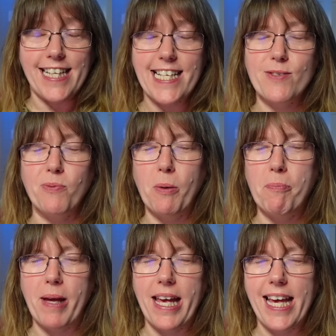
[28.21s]
This will
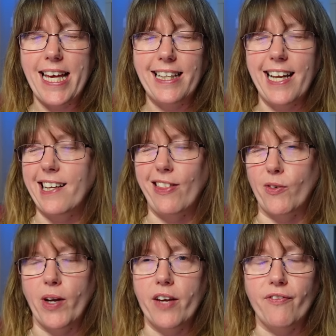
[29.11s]
be like
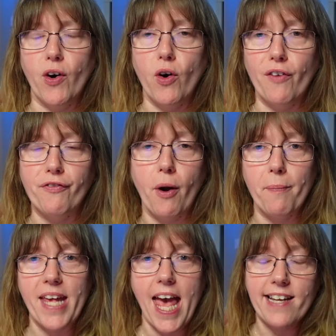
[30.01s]
three or four from
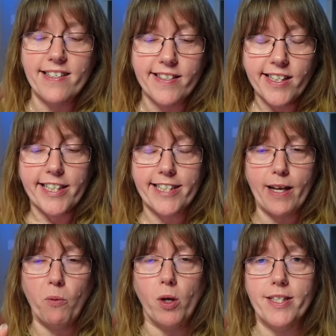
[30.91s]
the end because
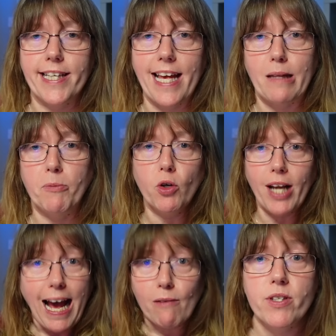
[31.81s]
I want to get them all
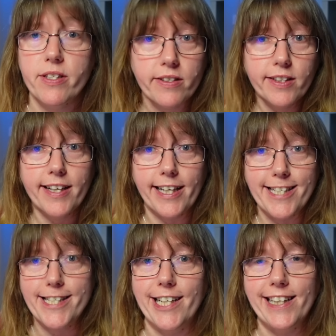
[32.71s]
out
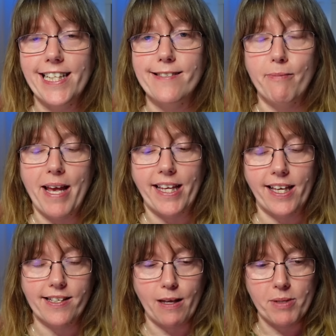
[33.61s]
and done this week
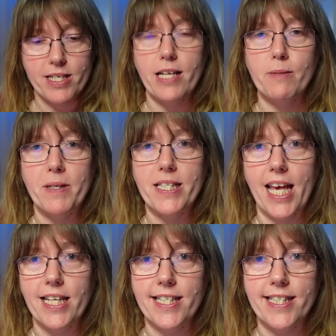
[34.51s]
because I'm desperate to
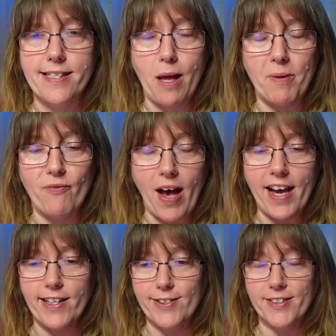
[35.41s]
get to the
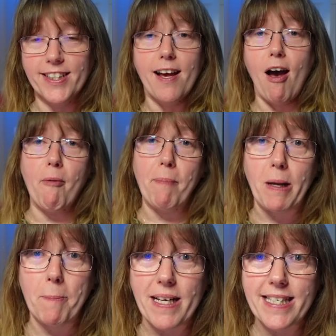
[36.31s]
semi-finals. I've been
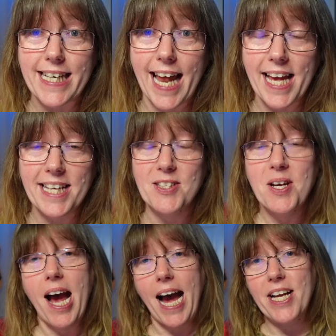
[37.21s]
a bit delayed.
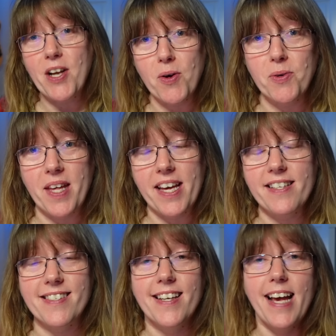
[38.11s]
I know
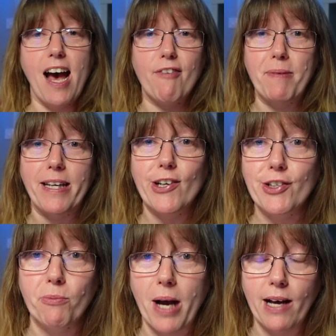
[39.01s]
this. I've been
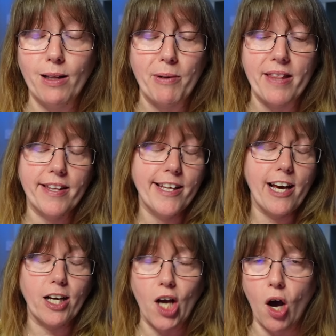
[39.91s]
unwell with
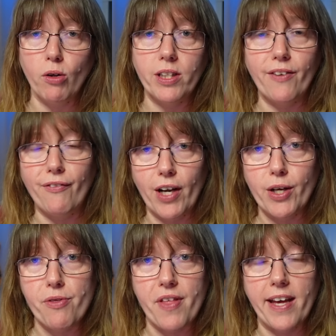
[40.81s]
a cold and a
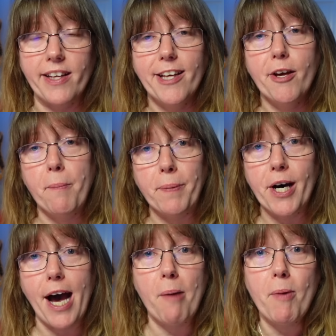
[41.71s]
flu thing,
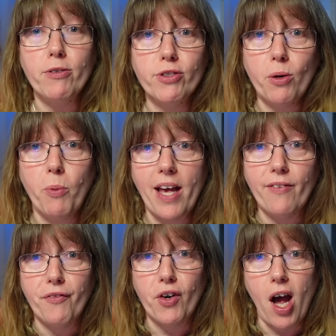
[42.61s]
but I'm also
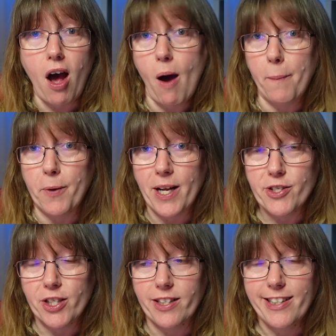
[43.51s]
waiting for a heart
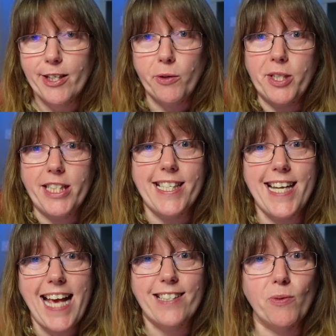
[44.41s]
operation, which is
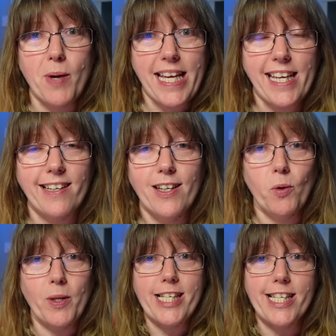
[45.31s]
next week,
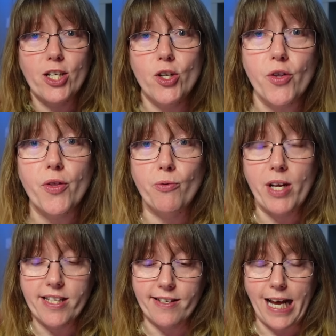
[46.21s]
which is another
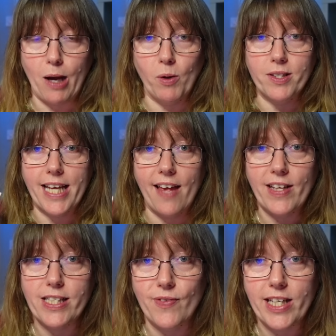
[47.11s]
reason I want to get
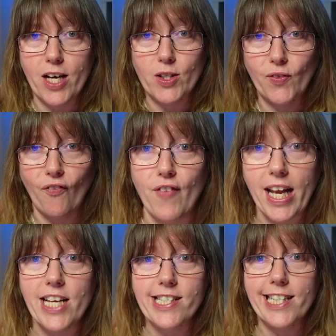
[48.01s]
these videos
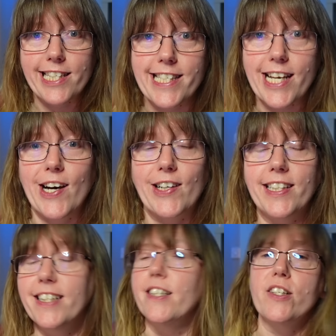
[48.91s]
finished and
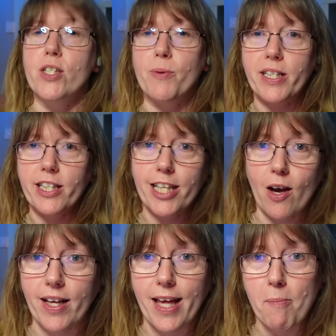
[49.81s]
done so I can
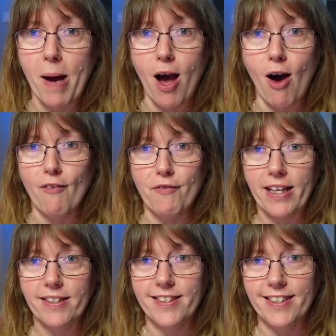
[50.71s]
go and get my heart
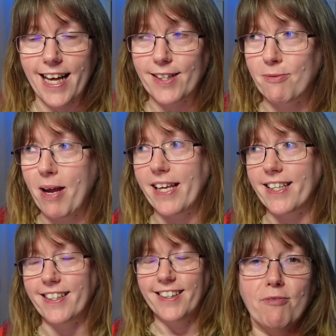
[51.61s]
fixed next
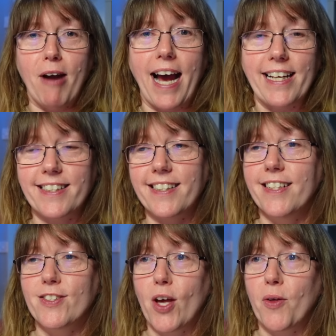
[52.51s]
week. Right,
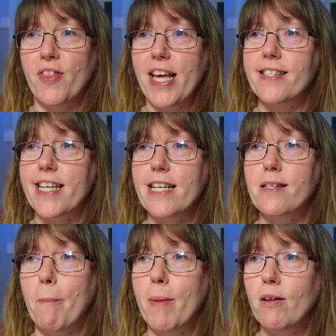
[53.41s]
so this is
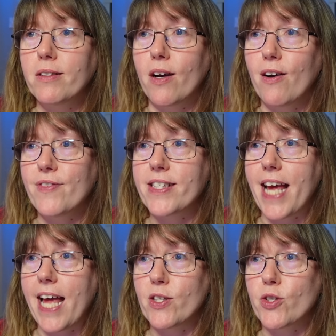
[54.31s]
Moldova's
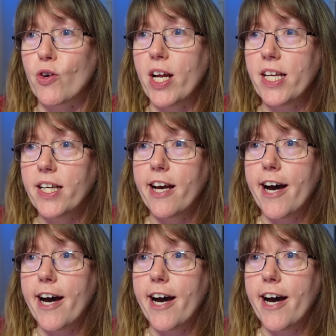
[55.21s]
entry.